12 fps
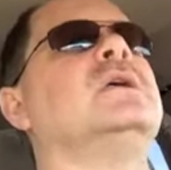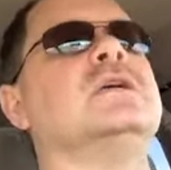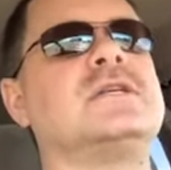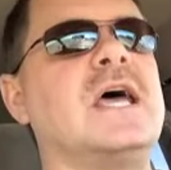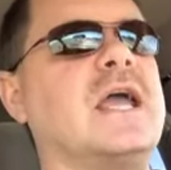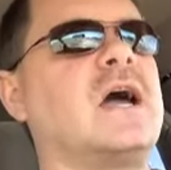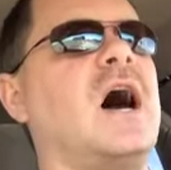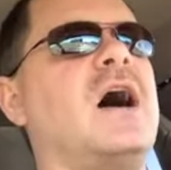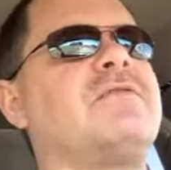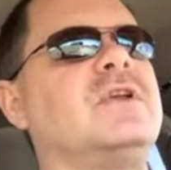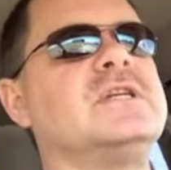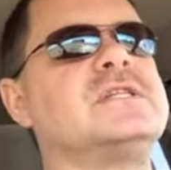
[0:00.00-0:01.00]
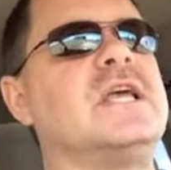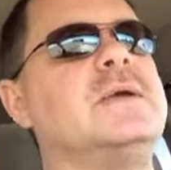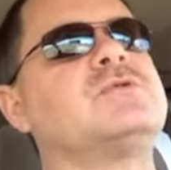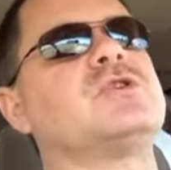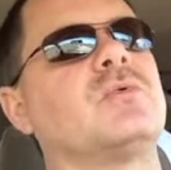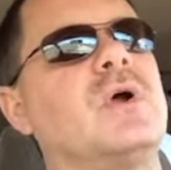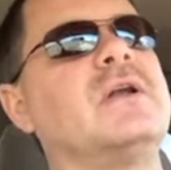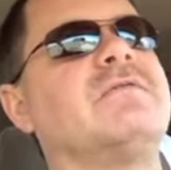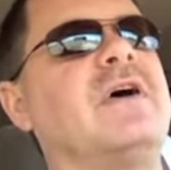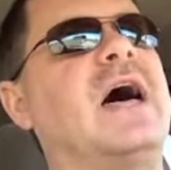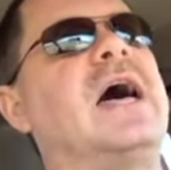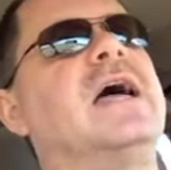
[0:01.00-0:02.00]
You take off and it seems to run
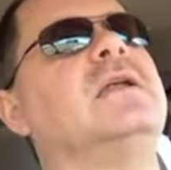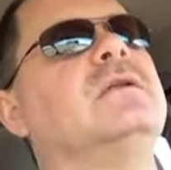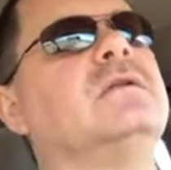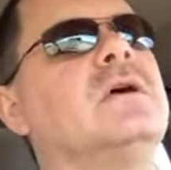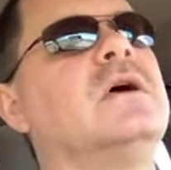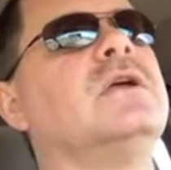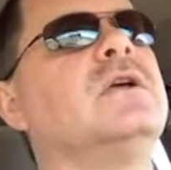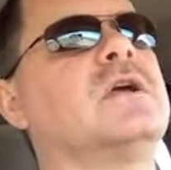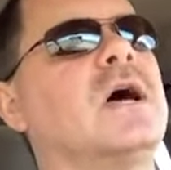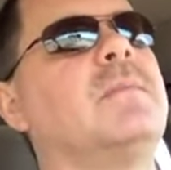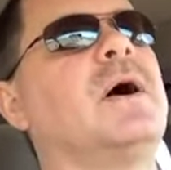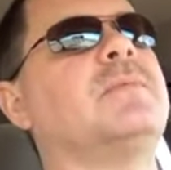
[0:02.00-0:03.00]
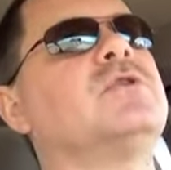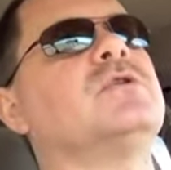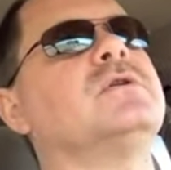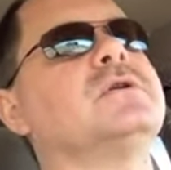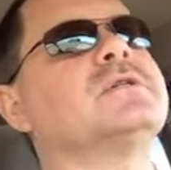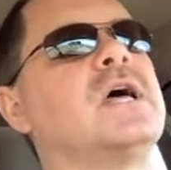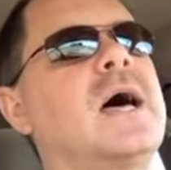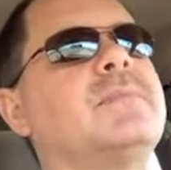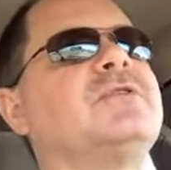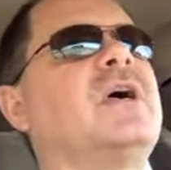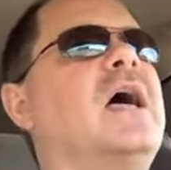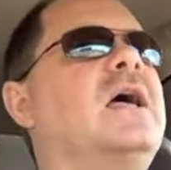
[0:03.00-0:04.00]
fine. You come up to a stop
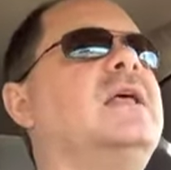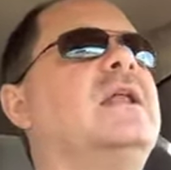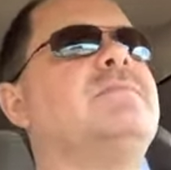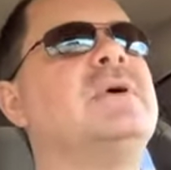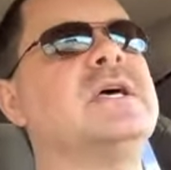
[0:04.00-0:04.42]
sign and it